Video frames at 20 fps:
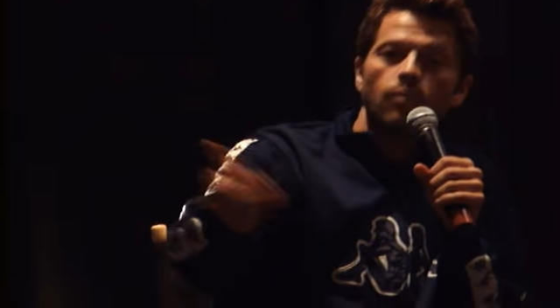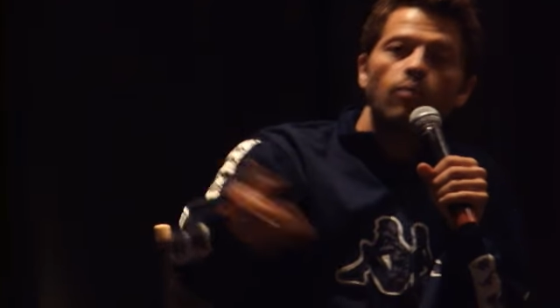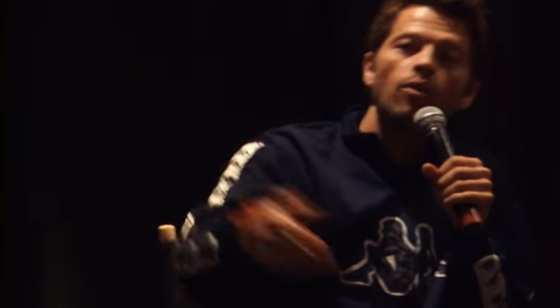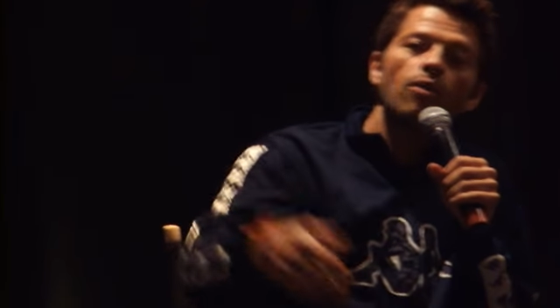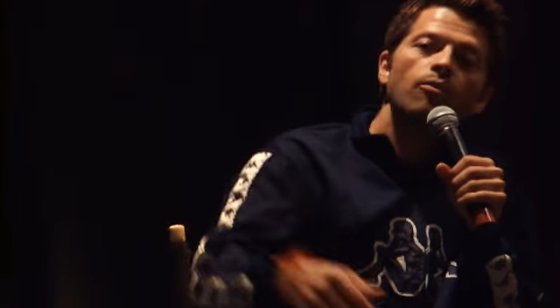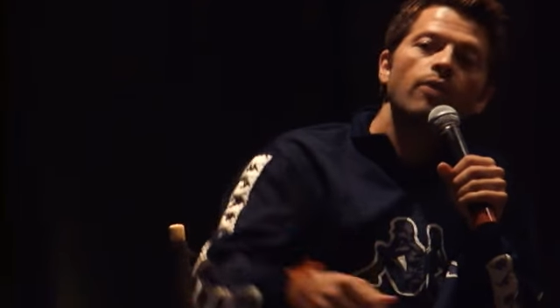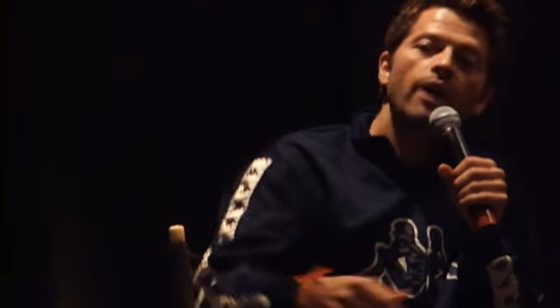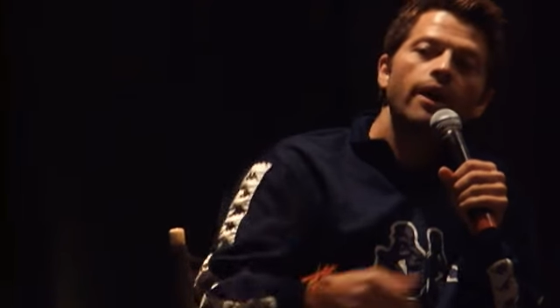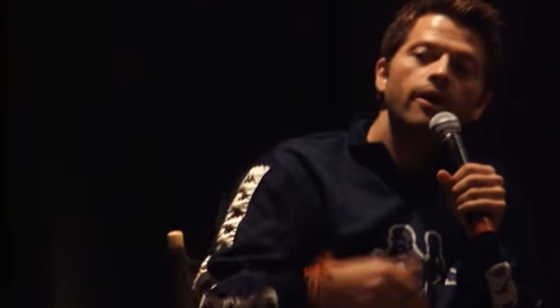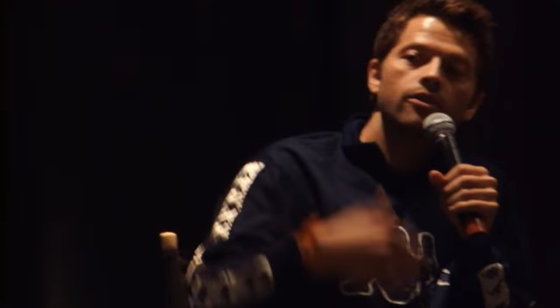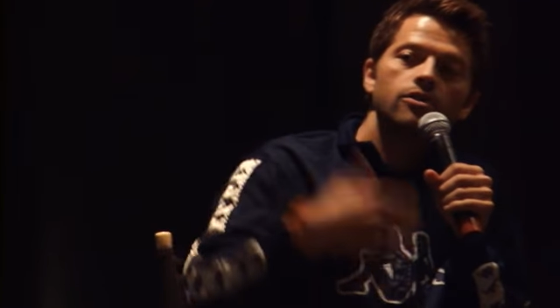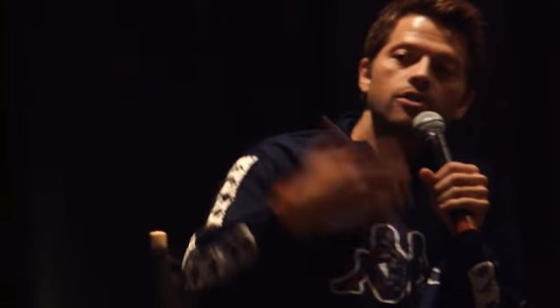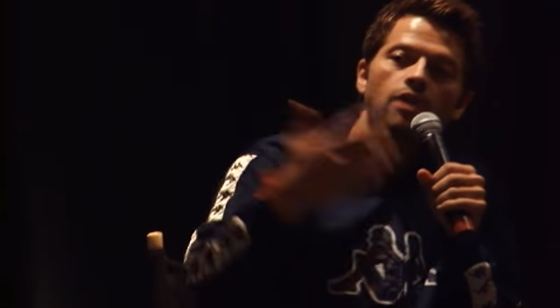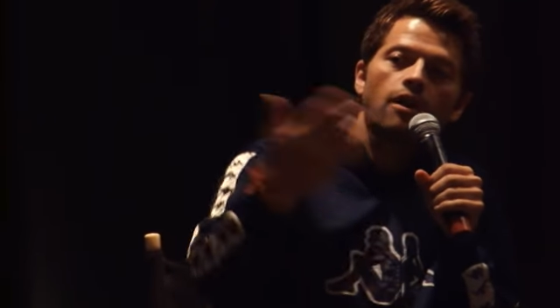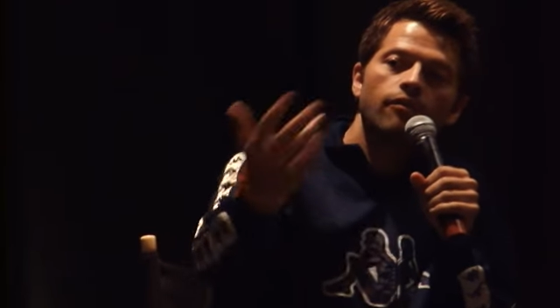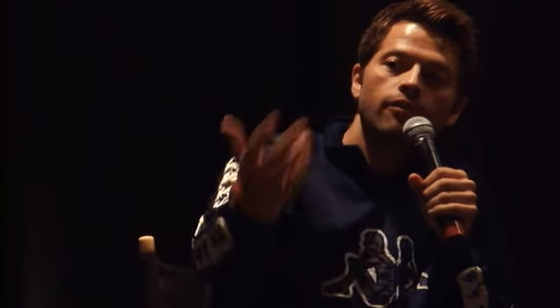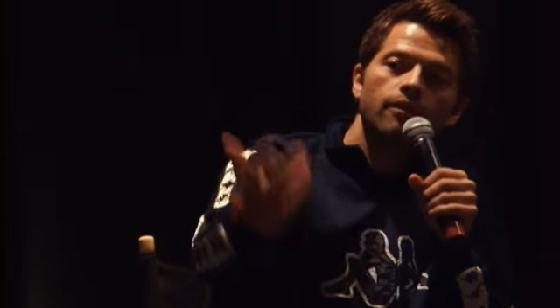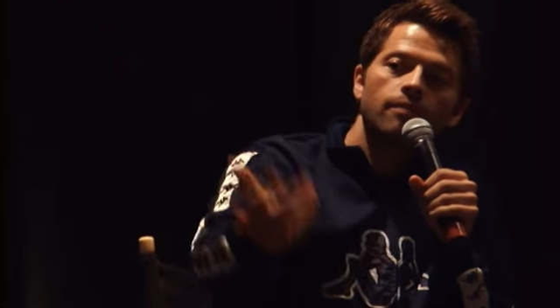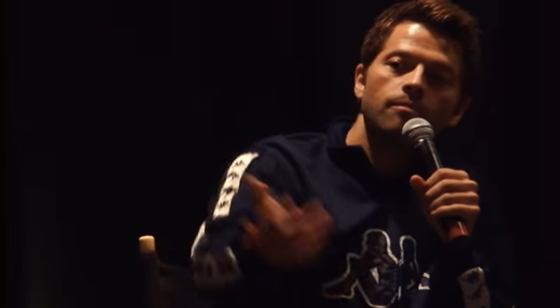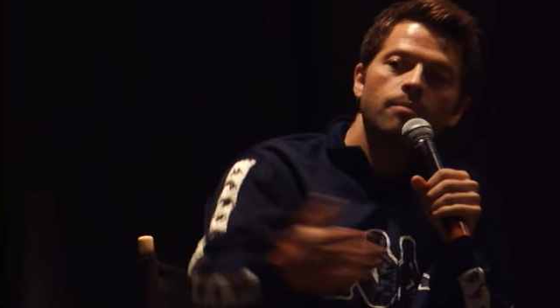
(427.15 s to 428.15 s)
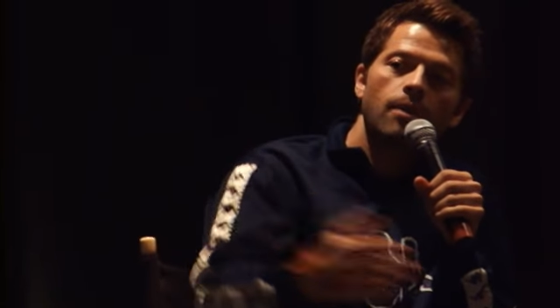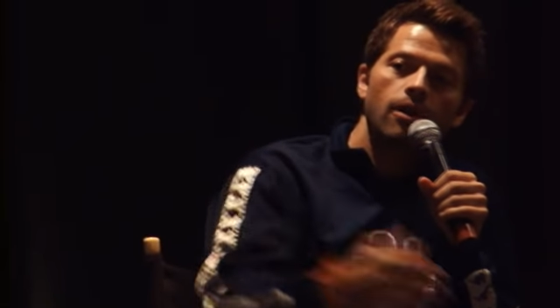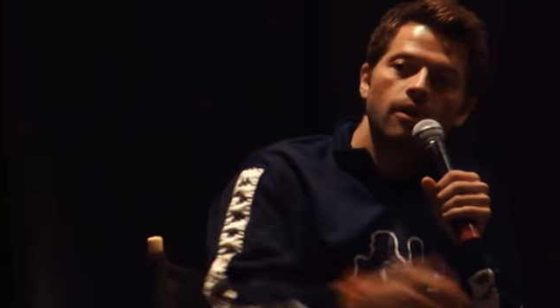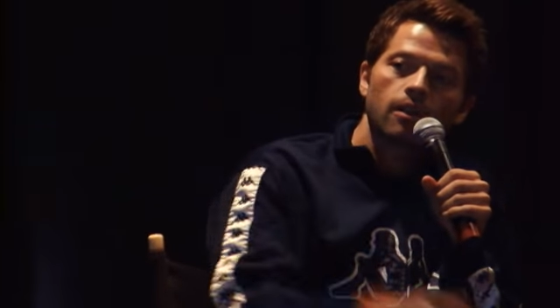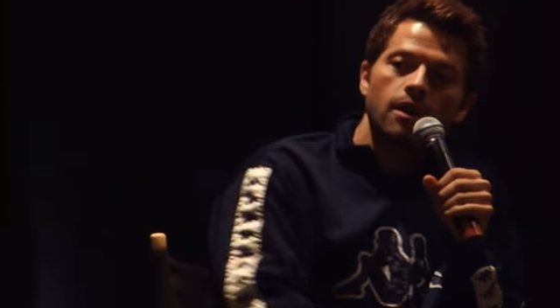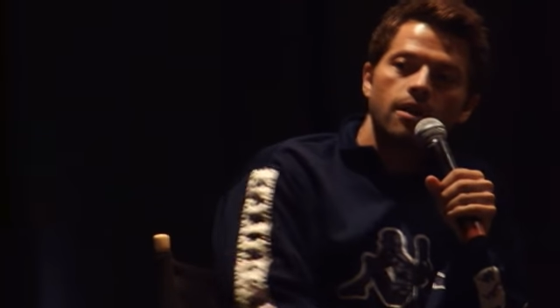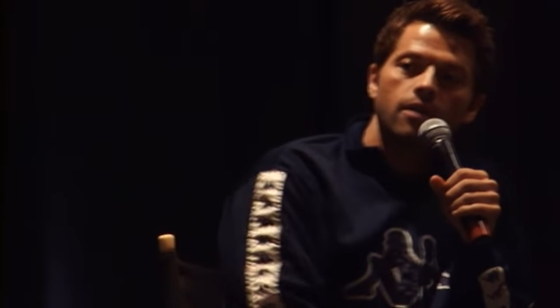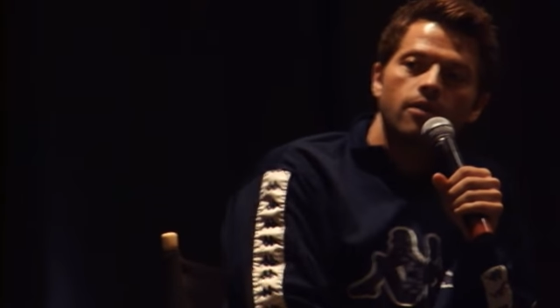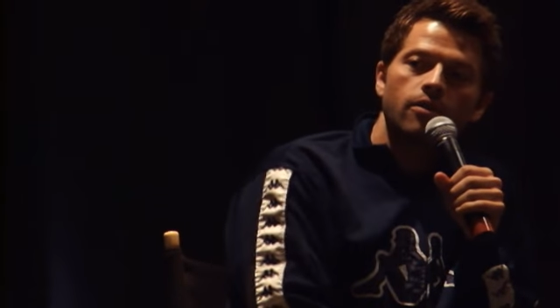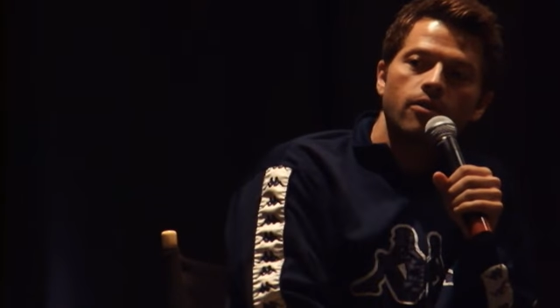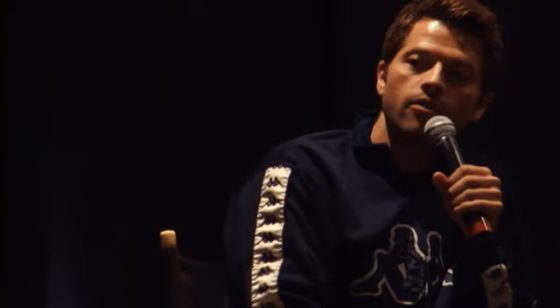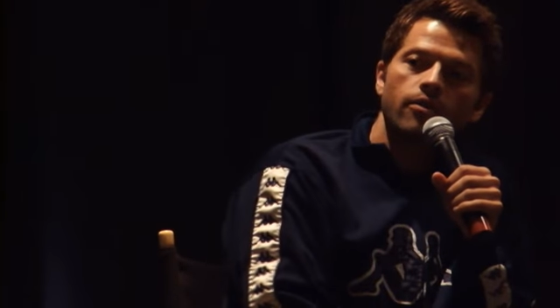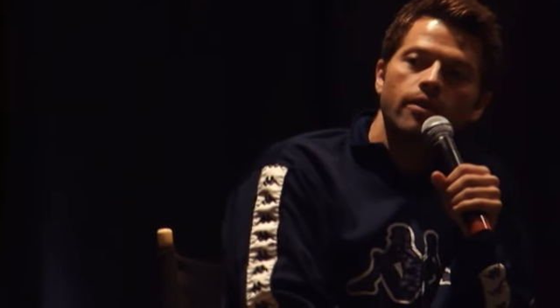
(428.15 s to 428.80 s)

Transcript: Well, writers often parlay their